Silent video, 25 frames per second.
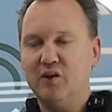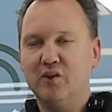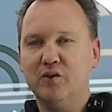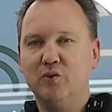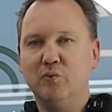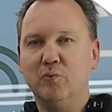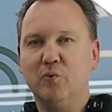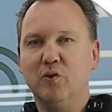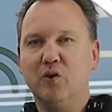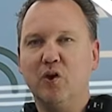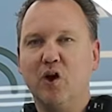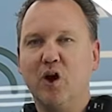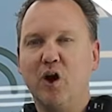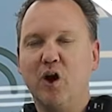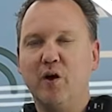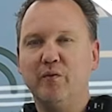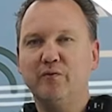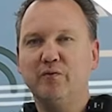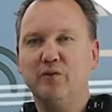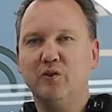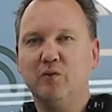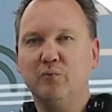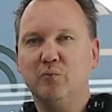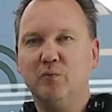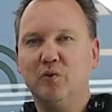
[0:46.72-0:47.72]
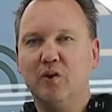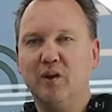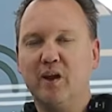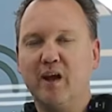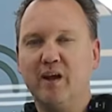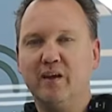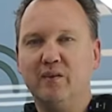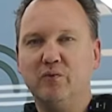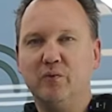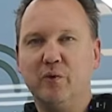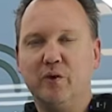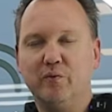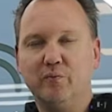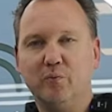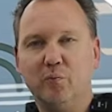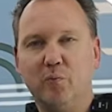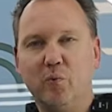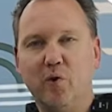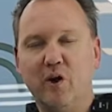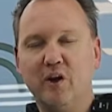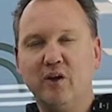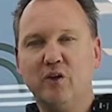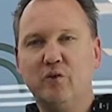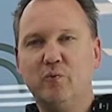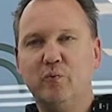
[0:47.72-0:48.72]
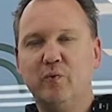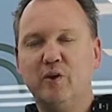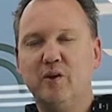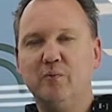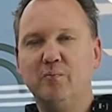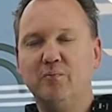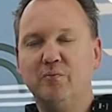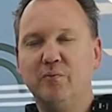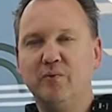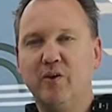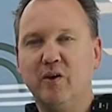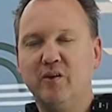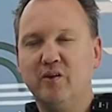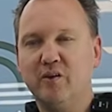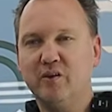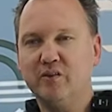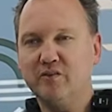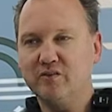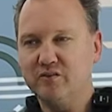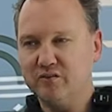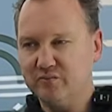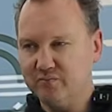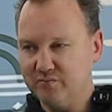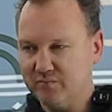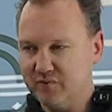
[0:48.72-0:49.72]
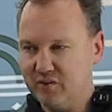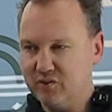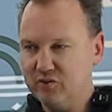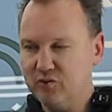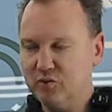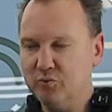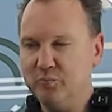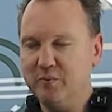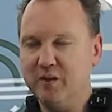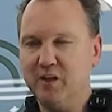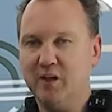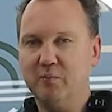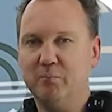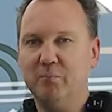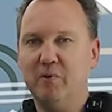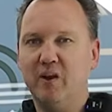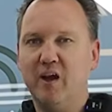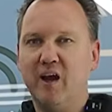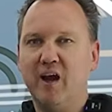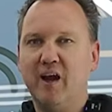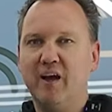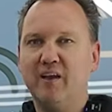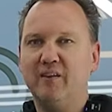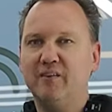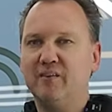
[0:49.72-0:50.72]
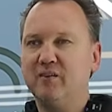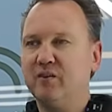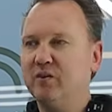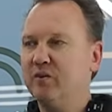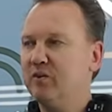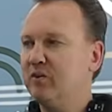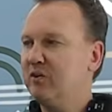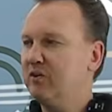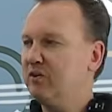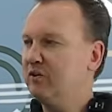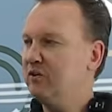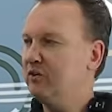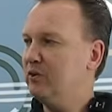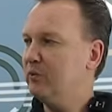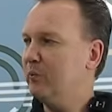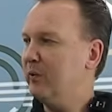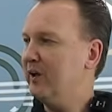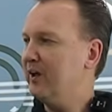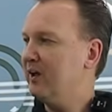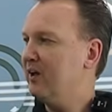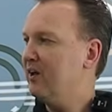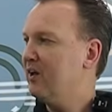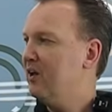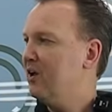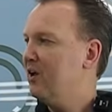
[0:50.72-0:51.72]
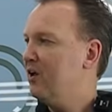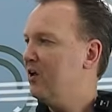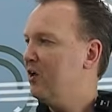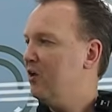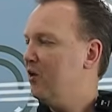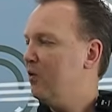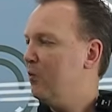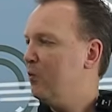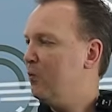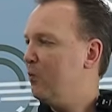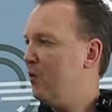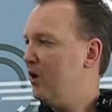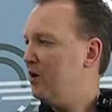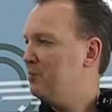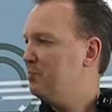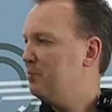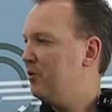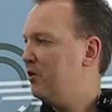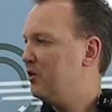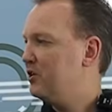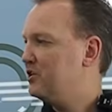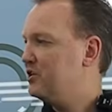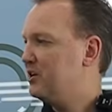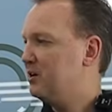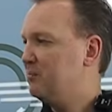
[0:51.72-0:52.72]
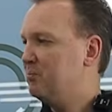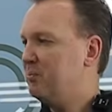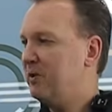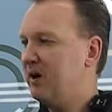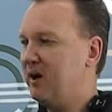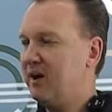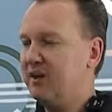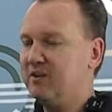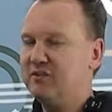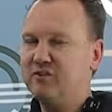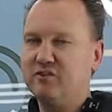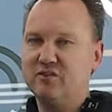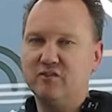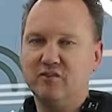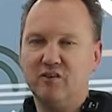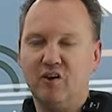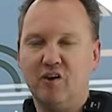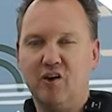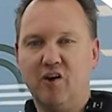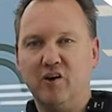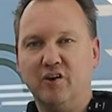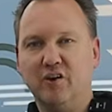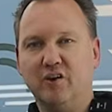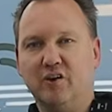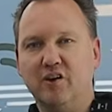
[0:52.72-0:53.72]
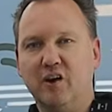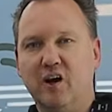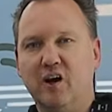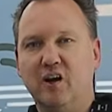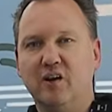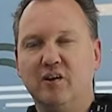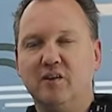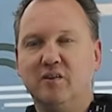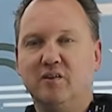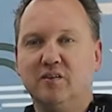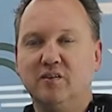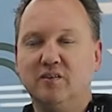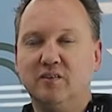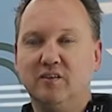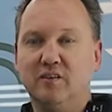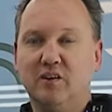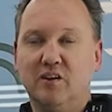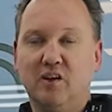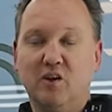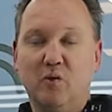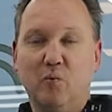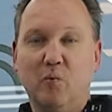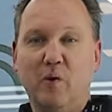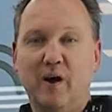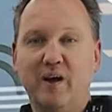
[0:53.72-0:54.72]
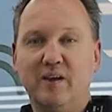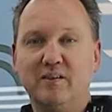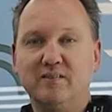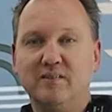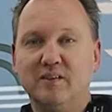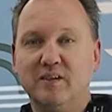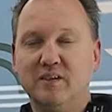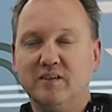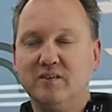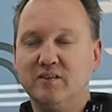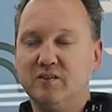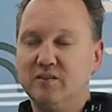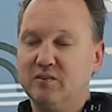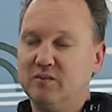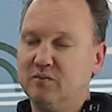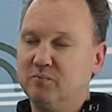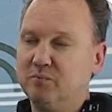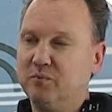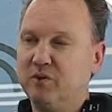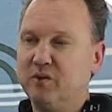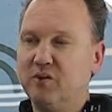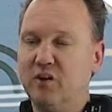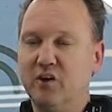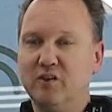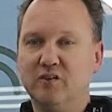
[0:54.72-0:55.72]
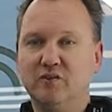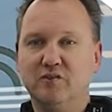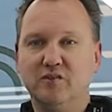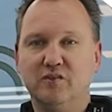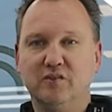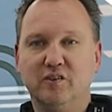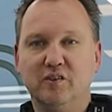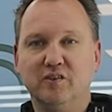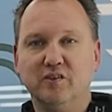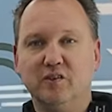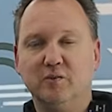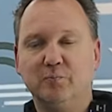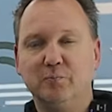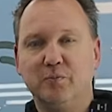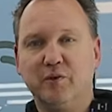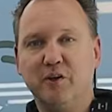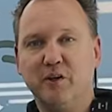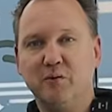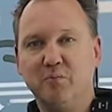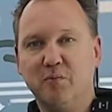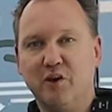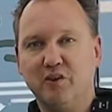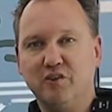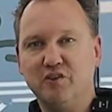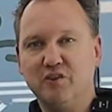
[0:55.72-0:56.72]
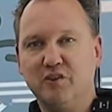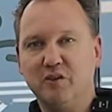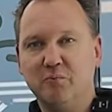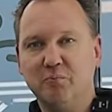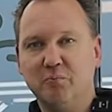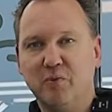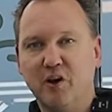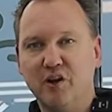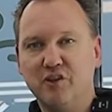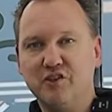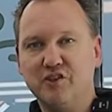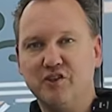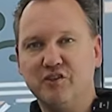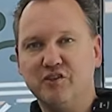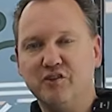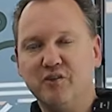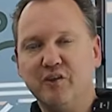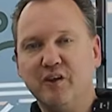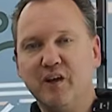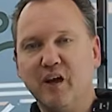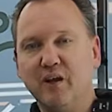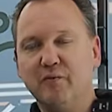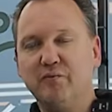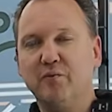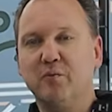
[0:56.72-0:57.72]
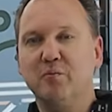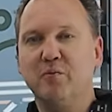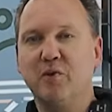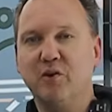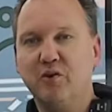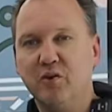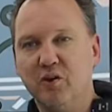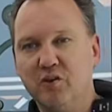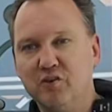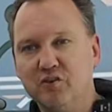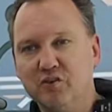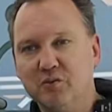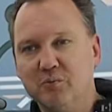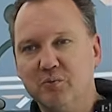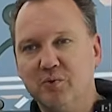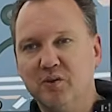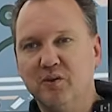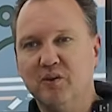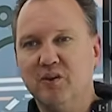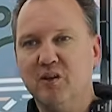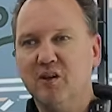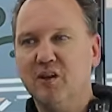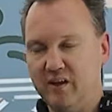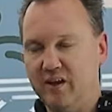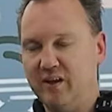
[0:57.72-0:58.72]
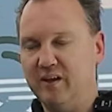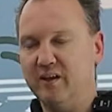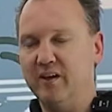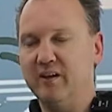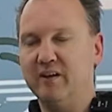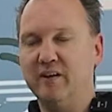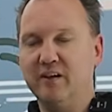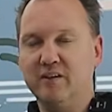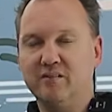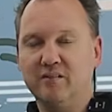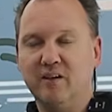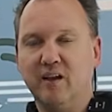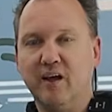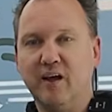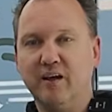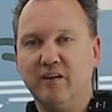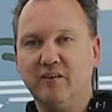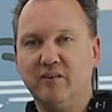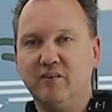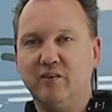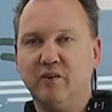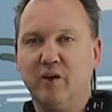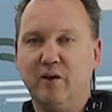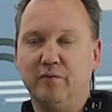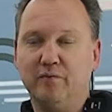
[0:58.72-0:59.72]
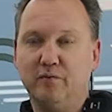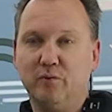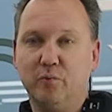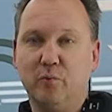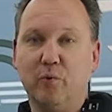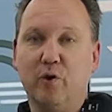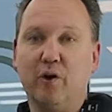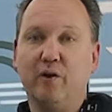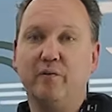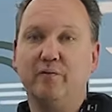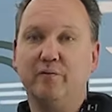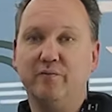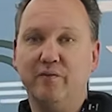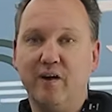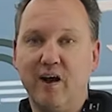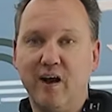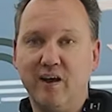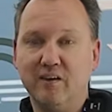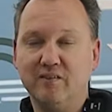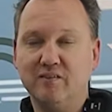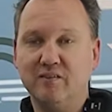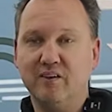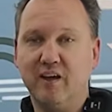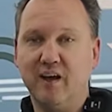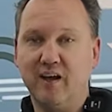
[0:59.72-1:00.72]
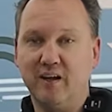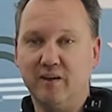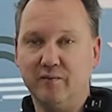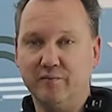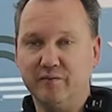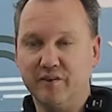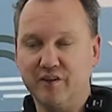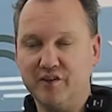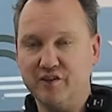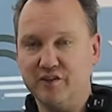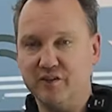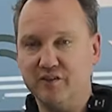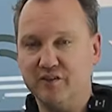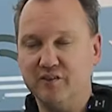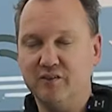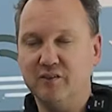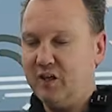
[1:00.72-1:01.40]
you would like to have one cream product to be applied doing one polishing pass on a car. Why is this? Because this is pretty much the budget you get from your customer, and in this light you have to work fast and efficient.